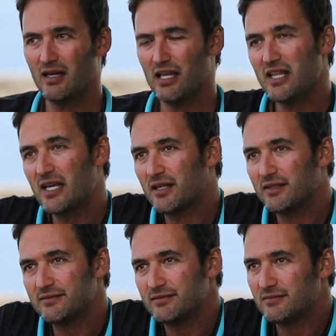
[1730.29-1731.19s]
I think,
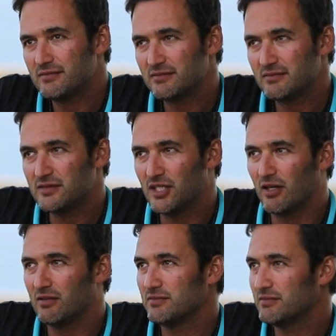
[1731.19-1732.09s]
you
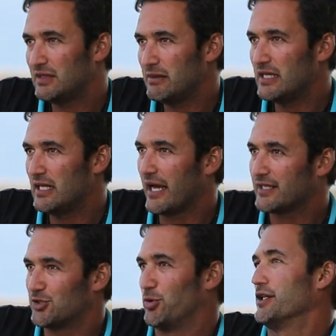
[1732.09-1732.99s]
know, maybe he
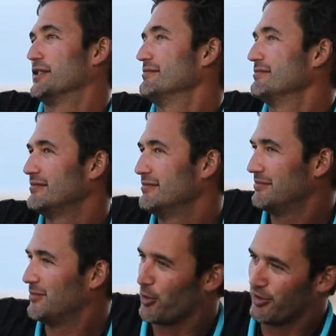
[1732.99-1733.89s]
likes Twitter
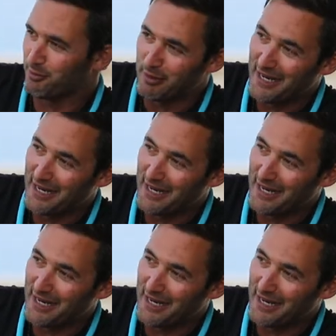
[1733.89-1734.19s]
more than